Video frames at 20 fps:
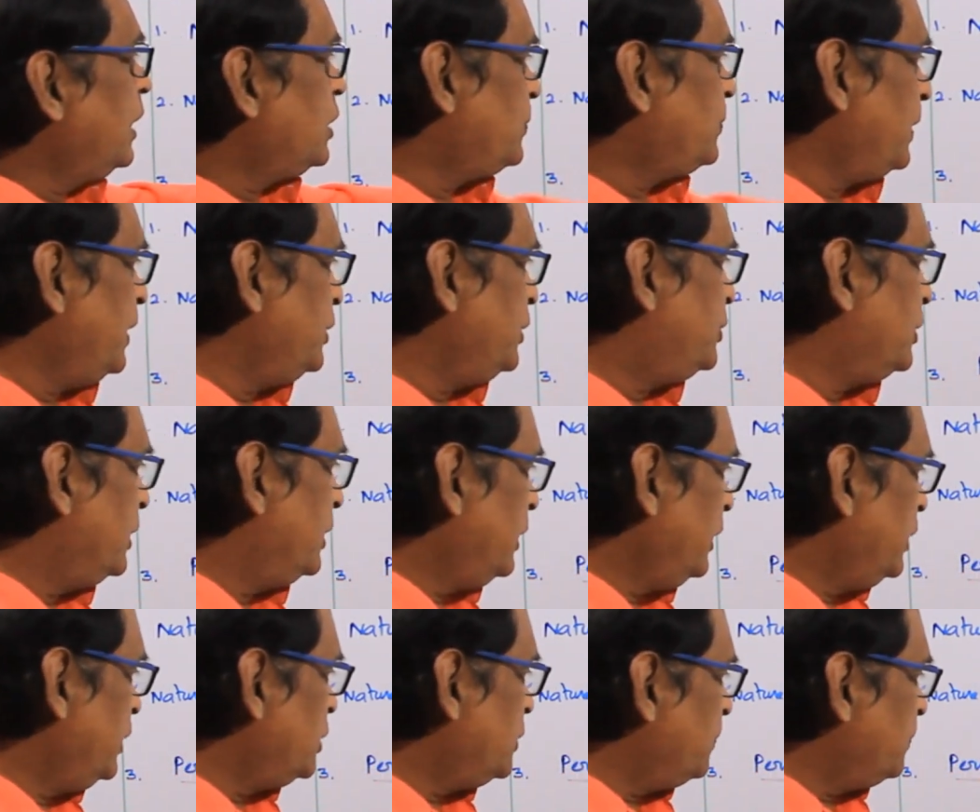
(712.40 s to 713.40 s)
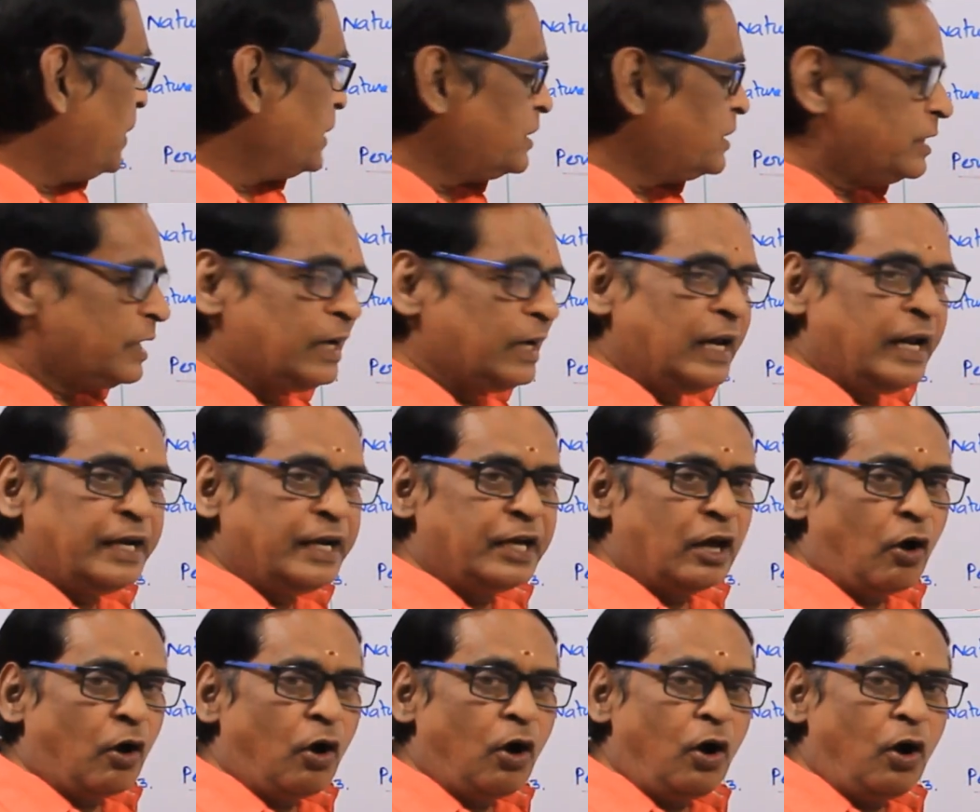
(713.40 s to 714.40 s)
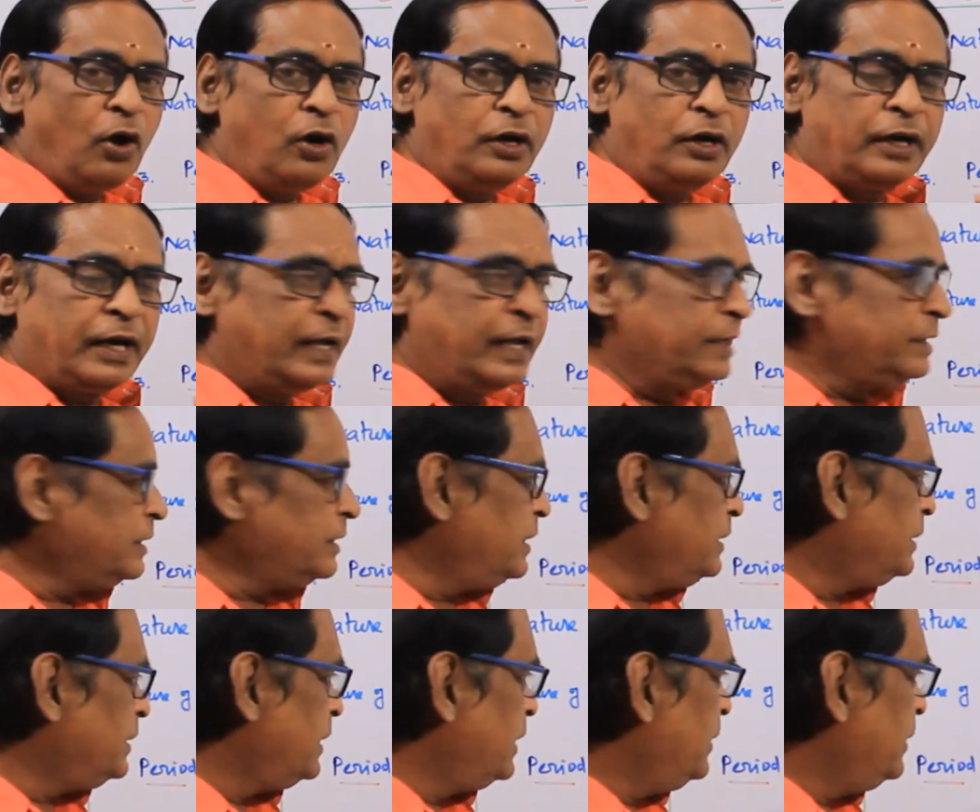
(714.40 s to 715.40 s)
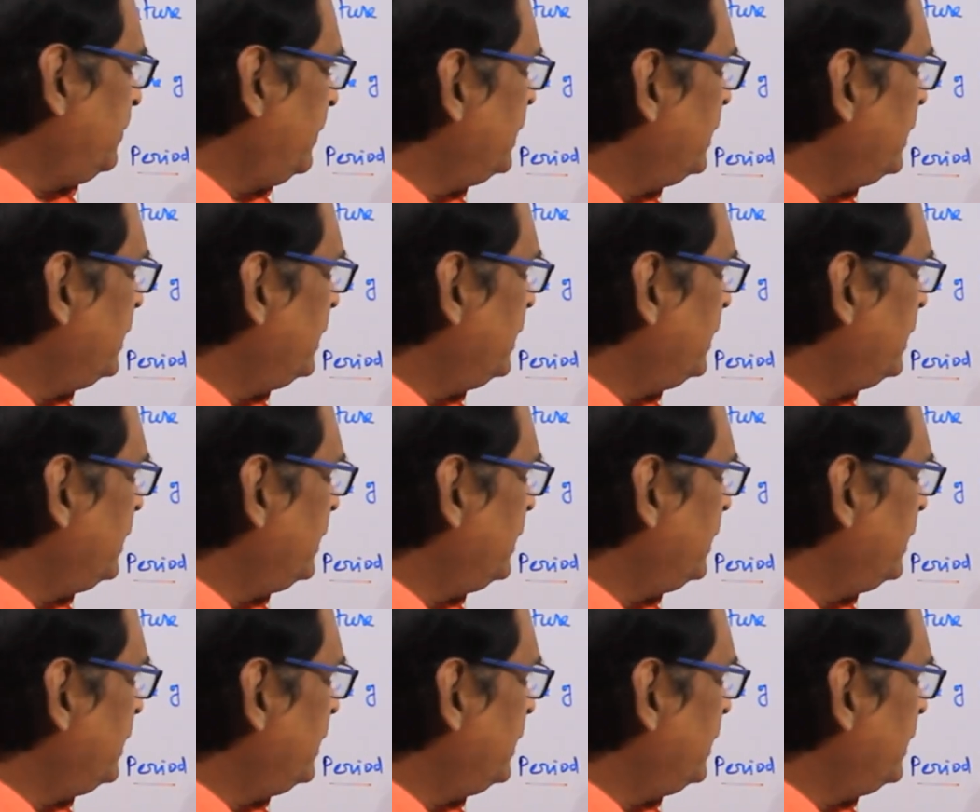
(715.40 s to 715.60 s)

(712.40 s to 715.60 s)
expenditure, it must relate all transaction